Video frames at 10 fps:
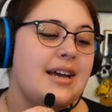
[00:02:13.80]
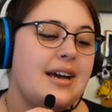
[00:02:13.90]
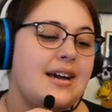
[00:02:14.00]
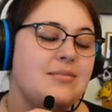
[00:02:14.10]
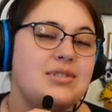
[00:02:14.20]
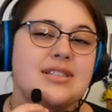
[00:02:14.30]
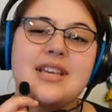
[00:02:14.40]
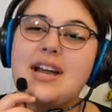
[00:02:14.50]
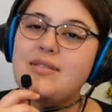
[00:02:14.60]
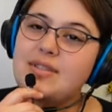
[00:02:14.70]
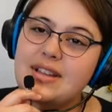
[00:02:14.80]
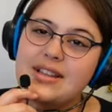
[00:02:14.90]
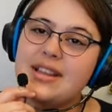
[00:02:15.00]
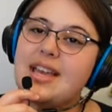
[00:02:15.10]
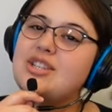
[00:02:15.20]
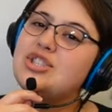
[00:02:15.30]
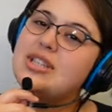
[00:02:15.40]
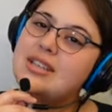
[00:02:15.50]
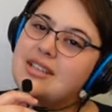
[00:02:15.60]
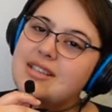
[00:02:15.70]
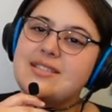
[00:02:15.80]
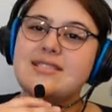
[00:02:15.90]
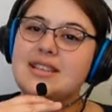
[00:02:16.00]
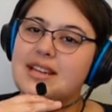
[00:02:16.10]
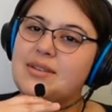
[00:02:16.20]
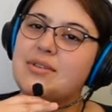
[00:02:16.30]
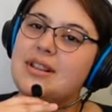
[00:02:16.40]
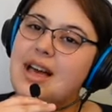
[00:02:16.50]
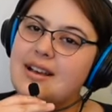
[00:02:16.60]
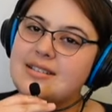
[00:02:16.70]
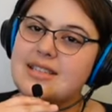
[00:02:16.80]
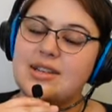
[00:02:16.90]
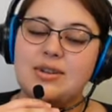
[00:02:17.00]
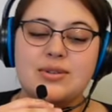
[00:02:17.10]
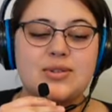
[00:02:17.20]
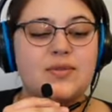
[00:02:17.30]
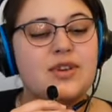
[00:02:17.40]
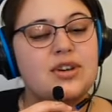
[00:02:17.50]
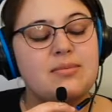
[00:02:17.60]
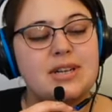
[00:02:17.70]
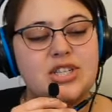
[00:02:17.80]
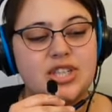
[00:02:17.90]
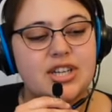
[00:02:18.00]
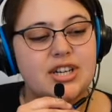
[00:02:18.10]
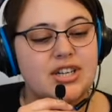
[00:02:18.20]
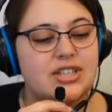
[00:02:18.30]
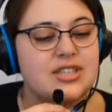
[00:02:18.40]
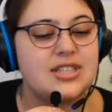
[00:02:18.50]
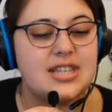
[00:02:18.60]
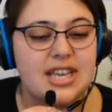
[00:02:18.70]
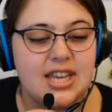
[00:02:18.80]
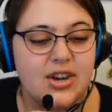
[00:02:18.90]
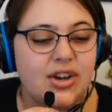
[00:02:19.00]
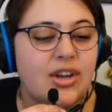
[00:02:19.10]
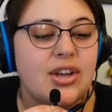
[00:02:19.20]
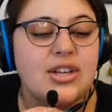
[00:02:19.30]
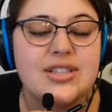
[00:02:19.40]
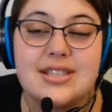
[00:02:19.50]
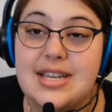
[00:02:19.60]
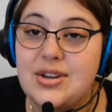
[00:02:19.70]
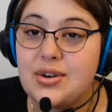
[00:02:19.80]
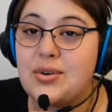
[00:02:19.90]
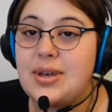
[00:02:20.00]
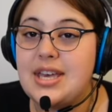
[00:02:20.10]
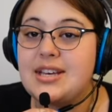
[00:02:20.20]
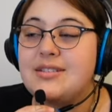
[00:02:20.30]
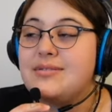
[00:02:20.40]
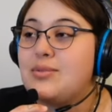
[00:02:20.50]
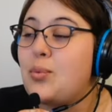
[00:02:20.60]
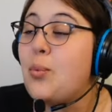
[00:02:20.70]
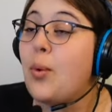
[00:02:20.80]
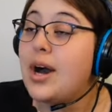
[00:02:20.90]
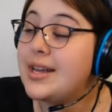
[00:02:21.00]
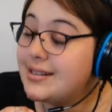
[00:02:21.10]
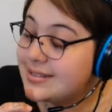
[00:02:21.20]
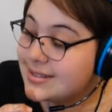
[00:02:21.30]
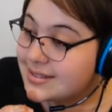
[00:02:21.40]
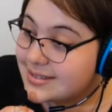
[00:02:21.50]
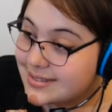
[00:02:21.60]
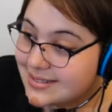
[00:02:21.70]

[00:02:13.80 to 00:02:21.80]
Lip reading: I'm just kind of feeling like chilling, sitting, relaxing, you know. So if you hear my chair sneak or creak, what?